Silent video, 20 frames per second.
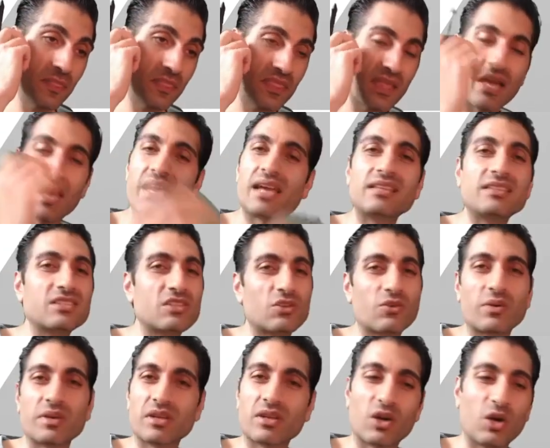they're
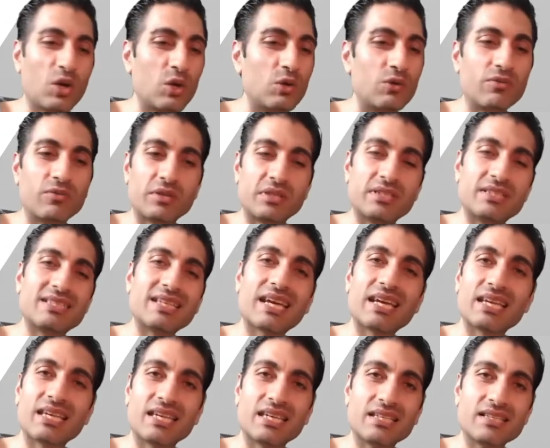entering over
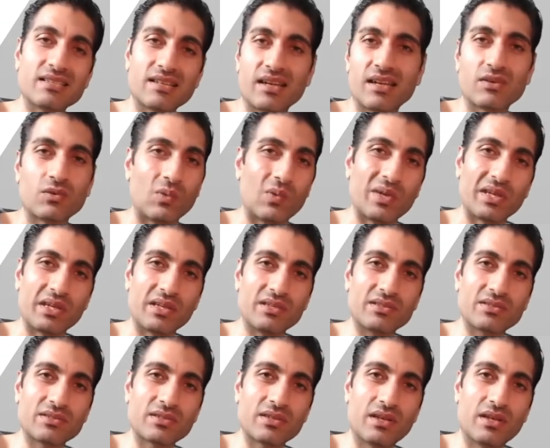days and weeks,